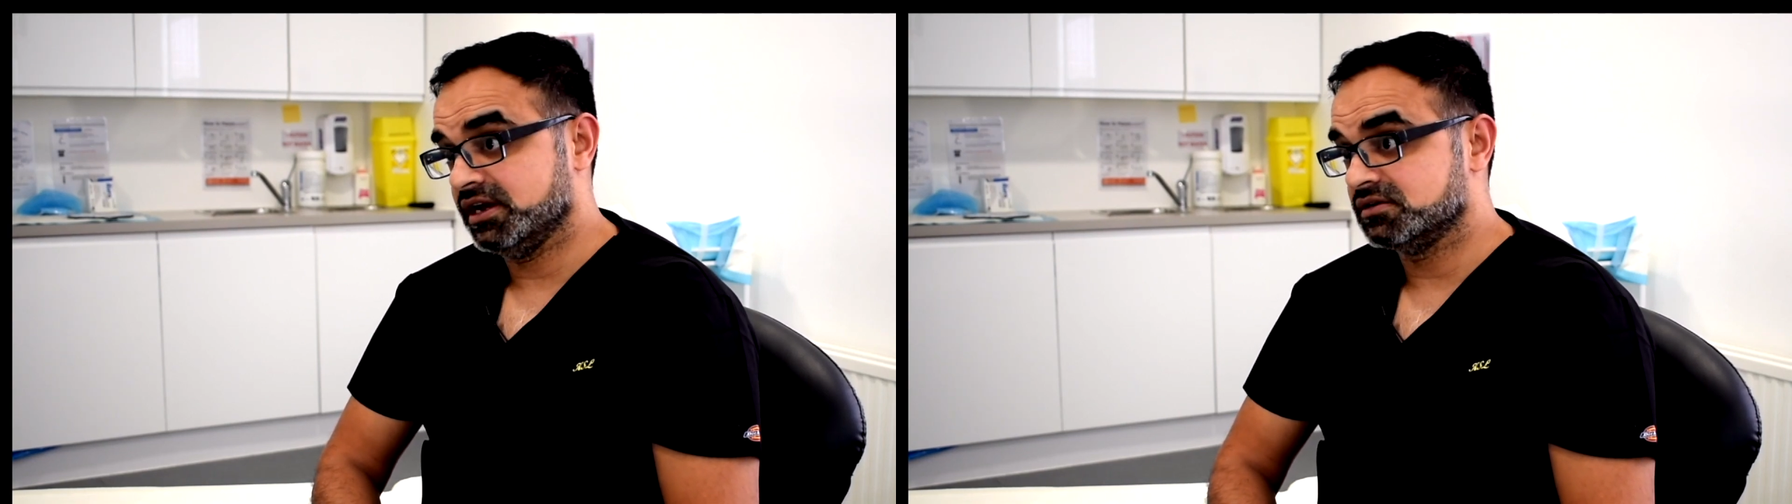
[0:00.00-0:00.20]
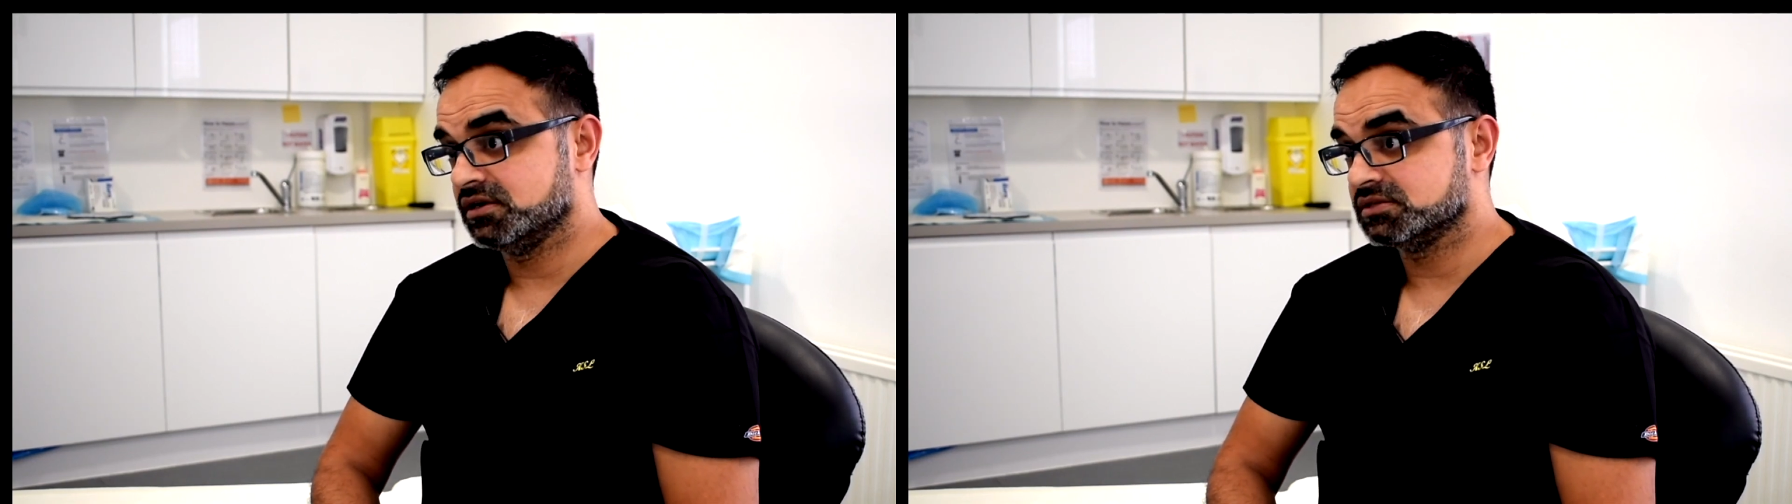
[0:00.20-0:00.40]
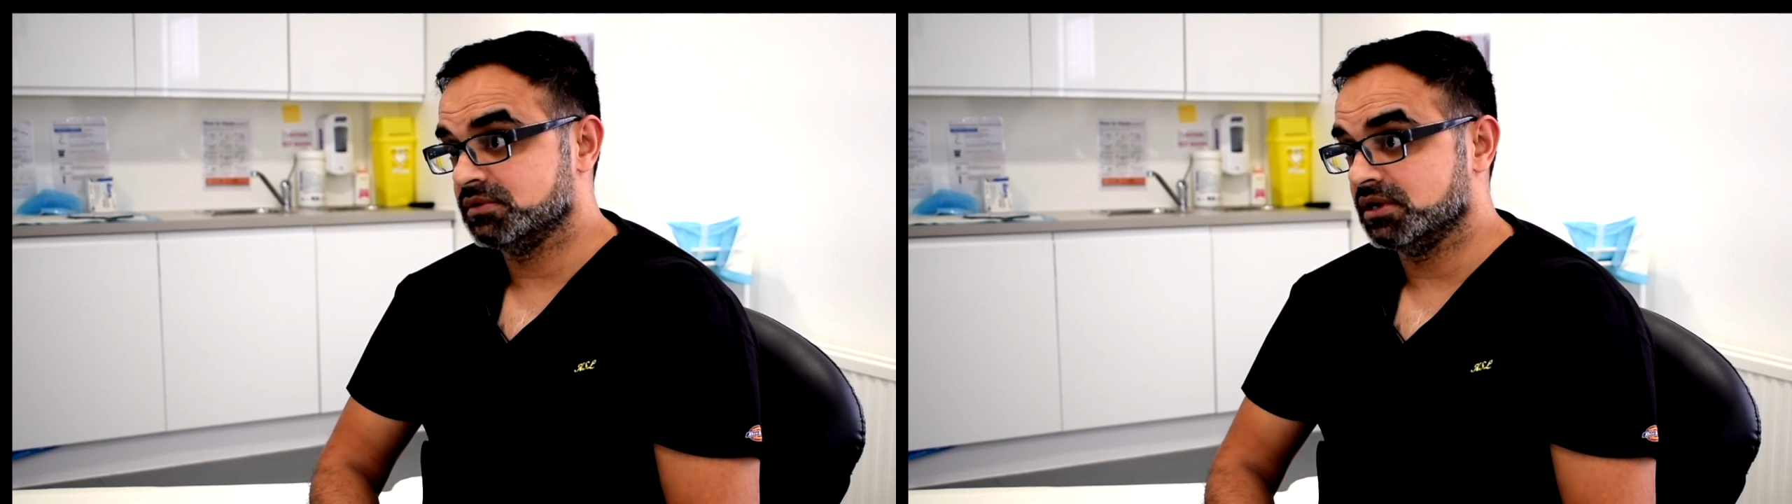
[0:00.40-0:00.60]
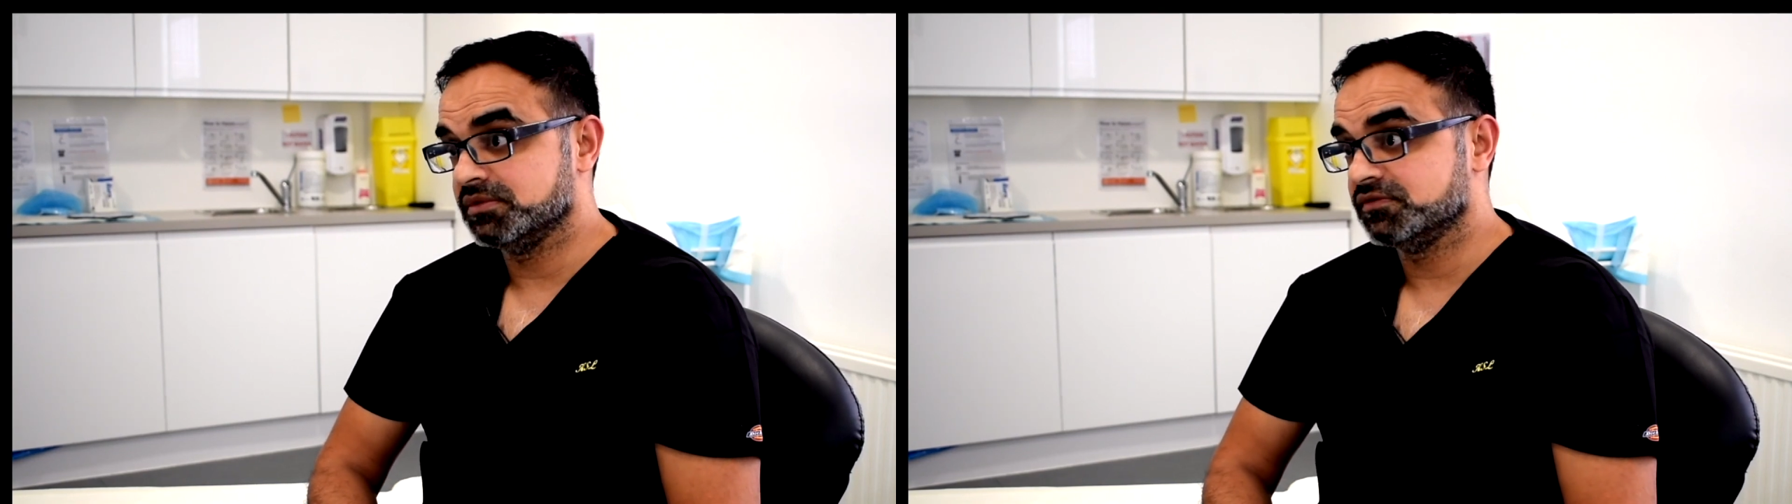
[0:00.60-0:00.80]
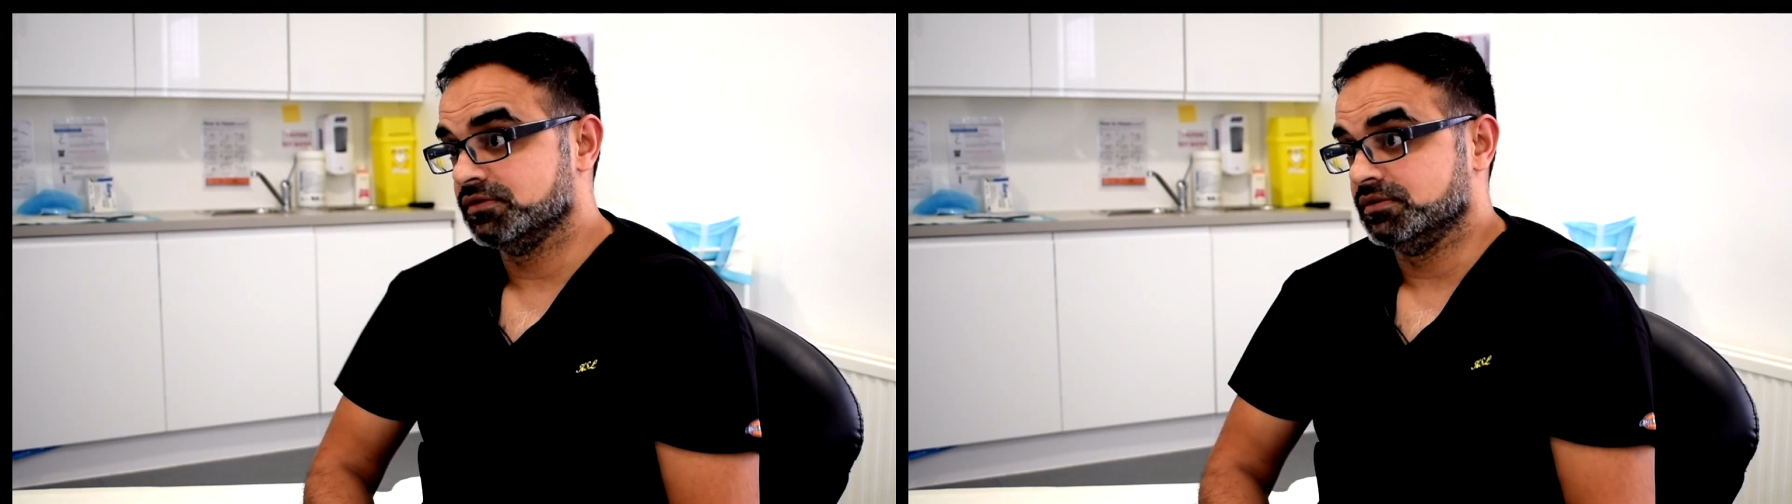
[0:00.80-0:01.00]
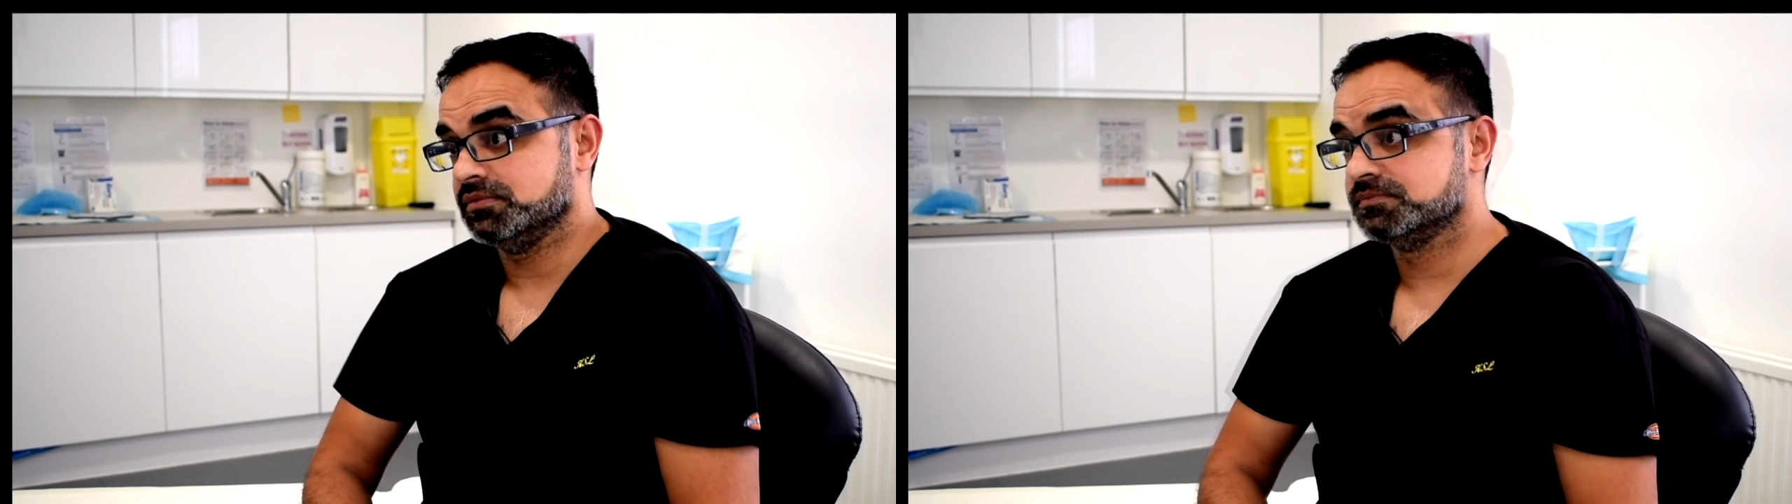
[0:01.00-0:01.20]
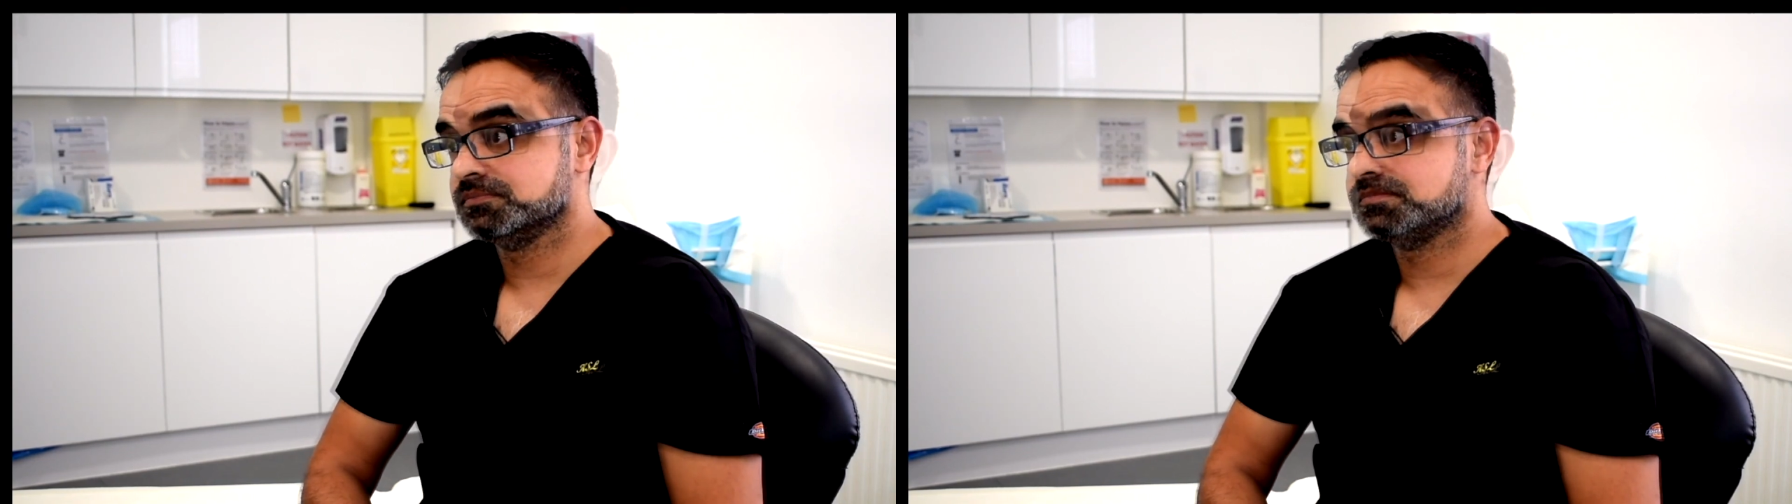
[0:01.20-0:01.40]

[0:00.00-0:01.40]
hair transplant before.